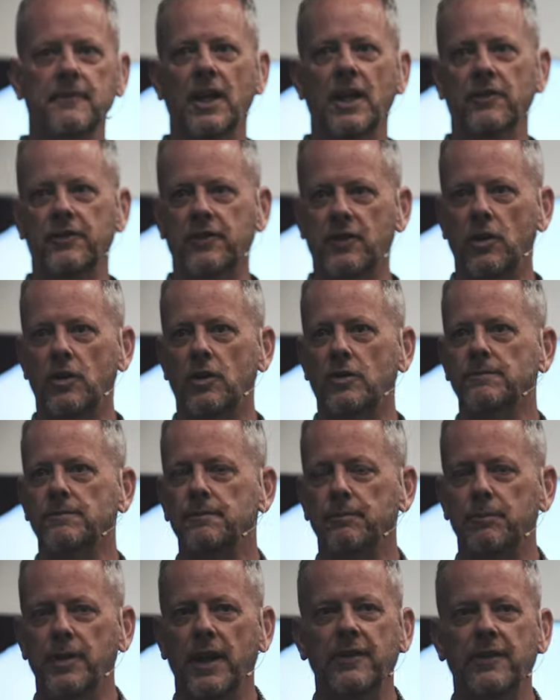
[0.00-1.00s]
a skull,
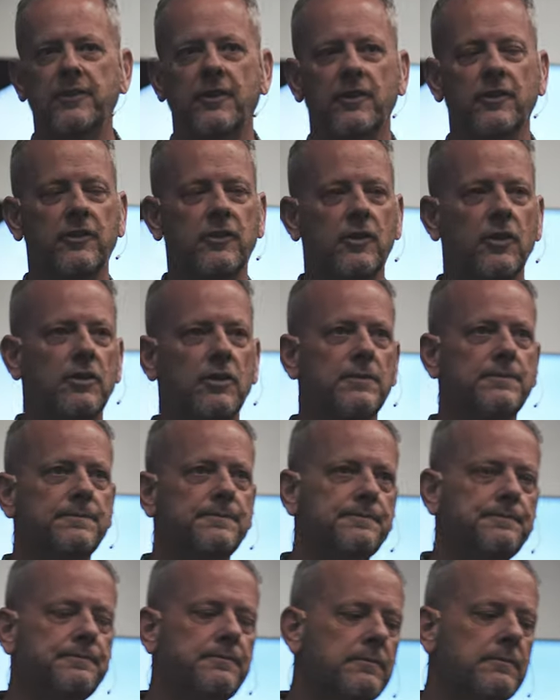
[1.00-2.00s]
place of the skull,
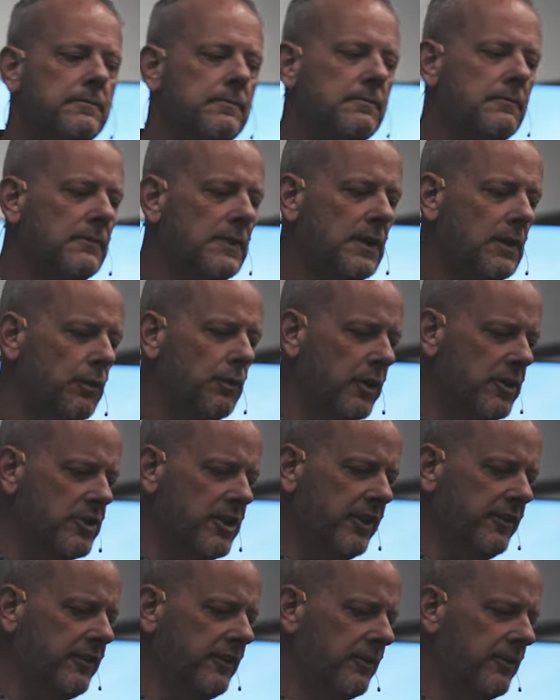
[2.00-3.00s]
where
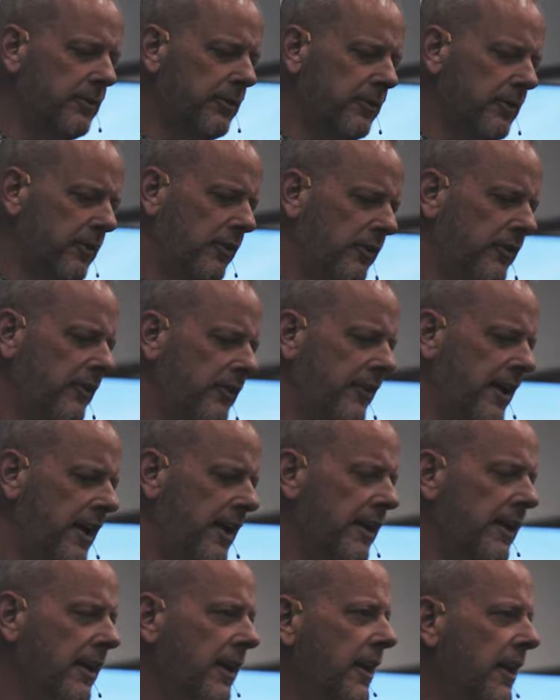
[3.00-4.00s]
Jesus was
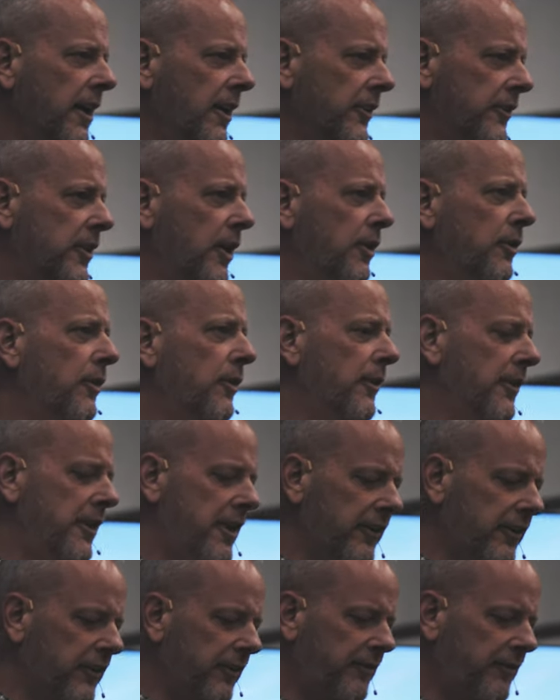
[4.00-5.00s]
crucified. So
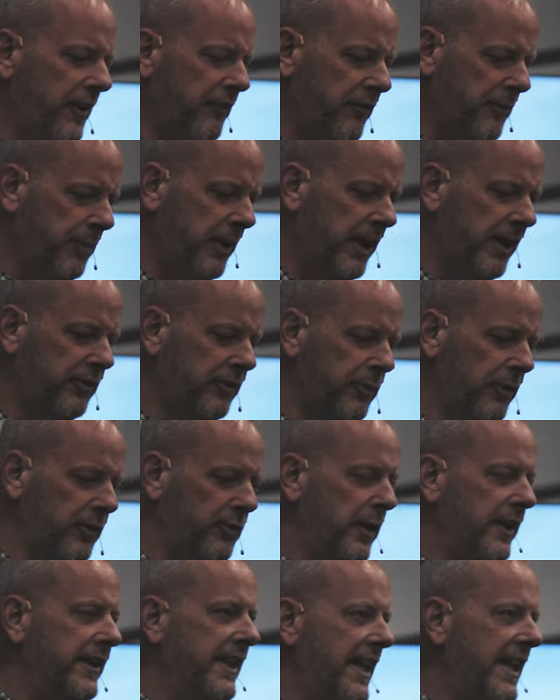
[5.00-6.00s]
this fifth place
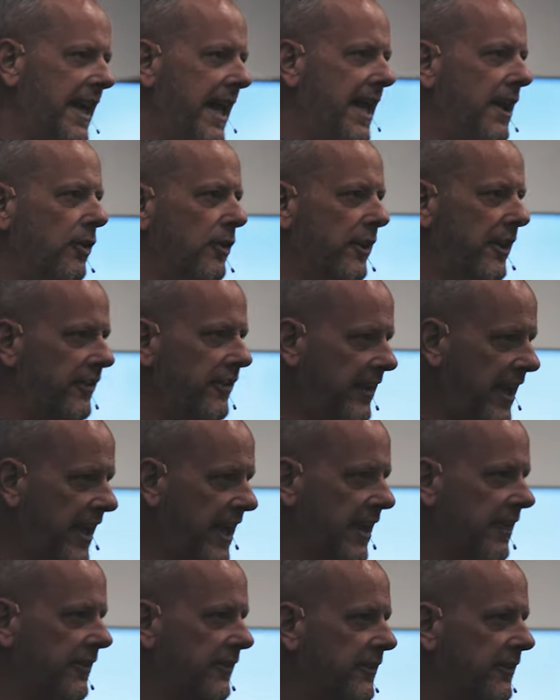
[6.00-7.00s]
was when they nailed his
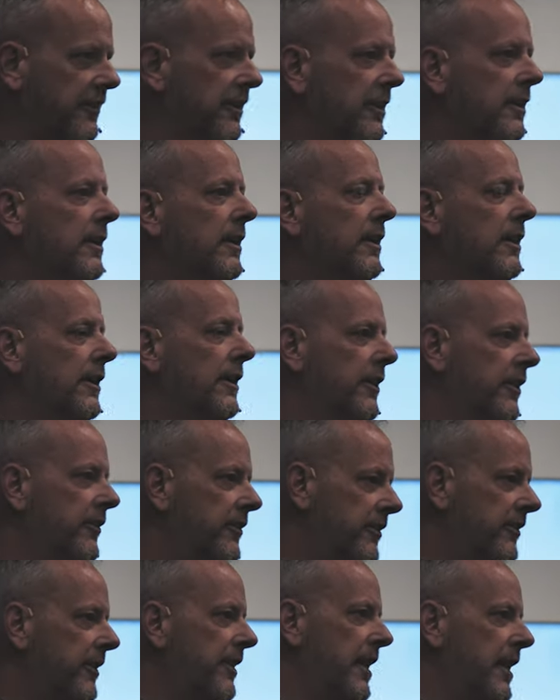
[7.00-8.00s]
hands,
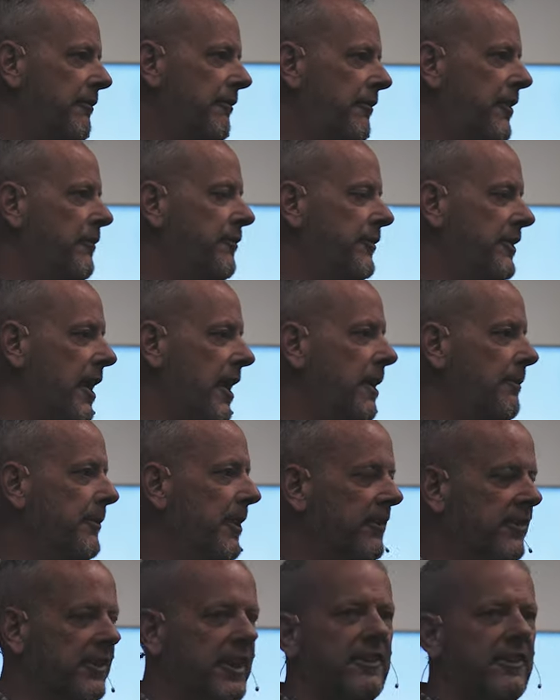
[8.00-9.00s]
this, that fifth time.
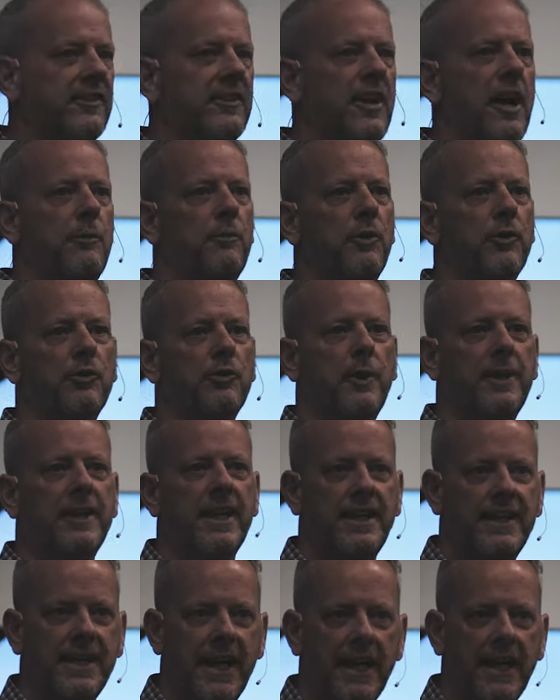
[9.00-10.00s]
The sixth time was when
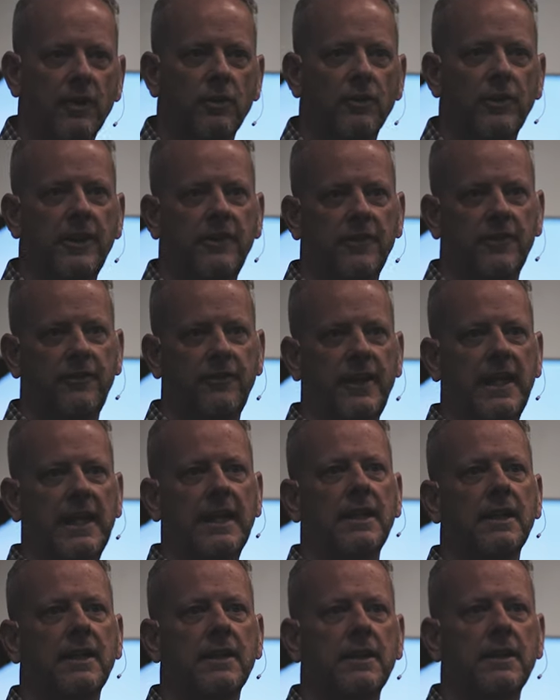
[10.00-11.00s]
they nailed his
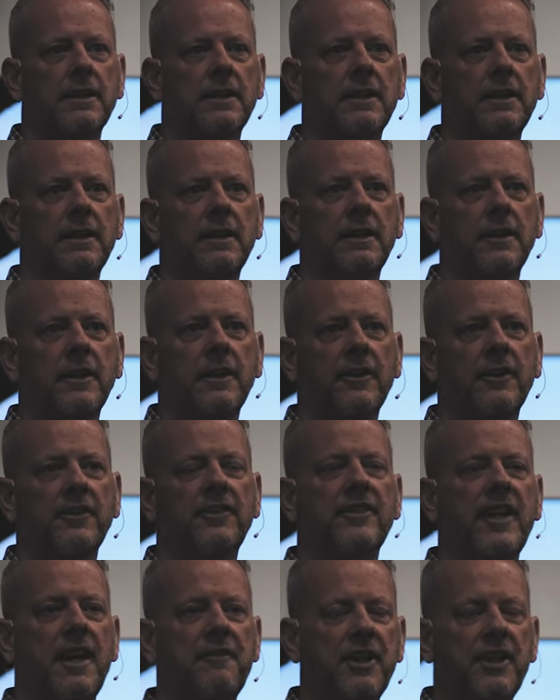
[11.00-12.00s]
feet. The
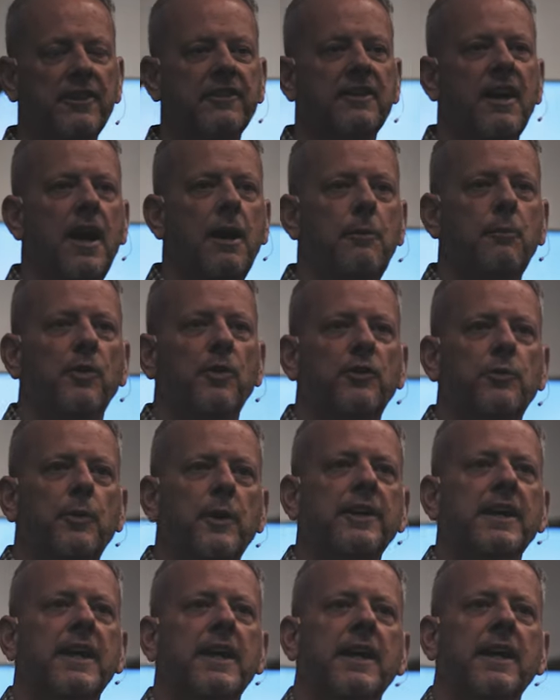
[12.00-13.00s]
seventh time was
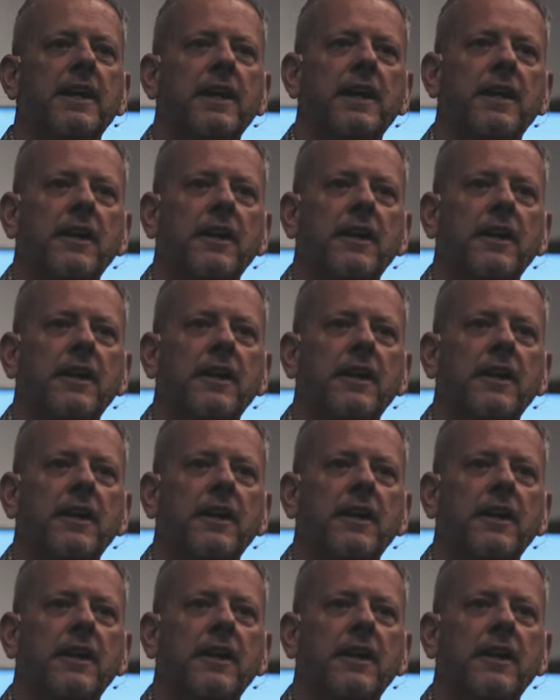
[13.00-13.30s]
when they